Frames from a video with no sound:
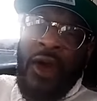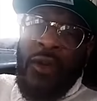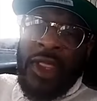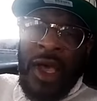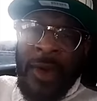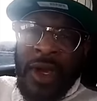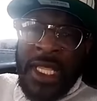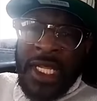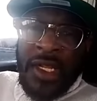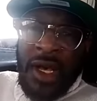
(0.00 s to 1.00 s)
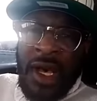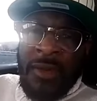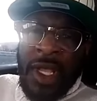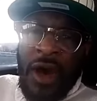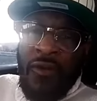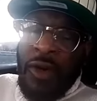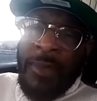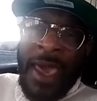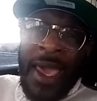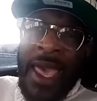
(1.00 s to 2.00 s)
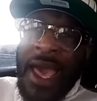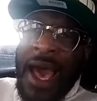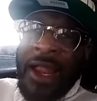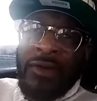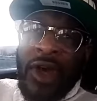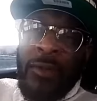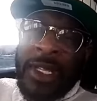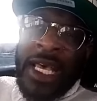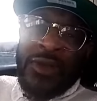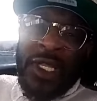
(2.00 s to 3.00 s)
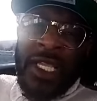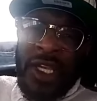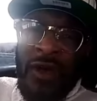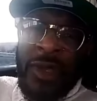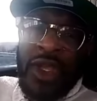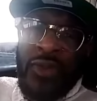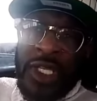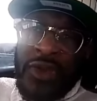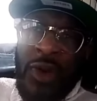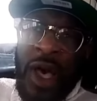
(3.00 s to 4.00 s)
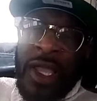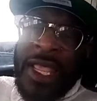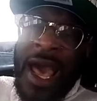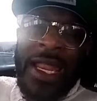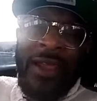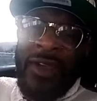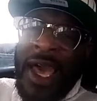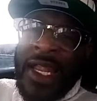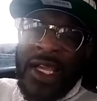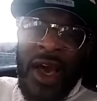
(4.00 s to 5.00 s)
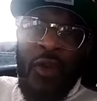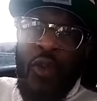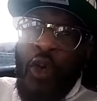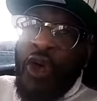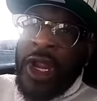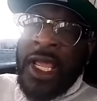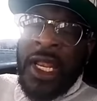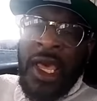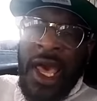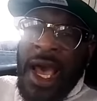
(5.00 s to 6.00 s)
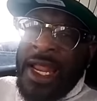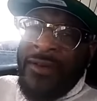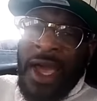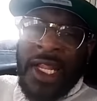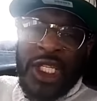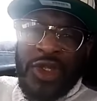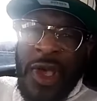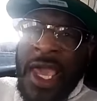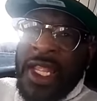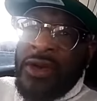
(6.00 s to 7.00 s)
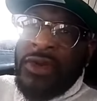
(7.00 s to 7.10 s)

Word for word: Whether I'm gonna get the um the old one back I don't know, but that's what they told me. The reason why I never got a, a warning, I never got a strike, no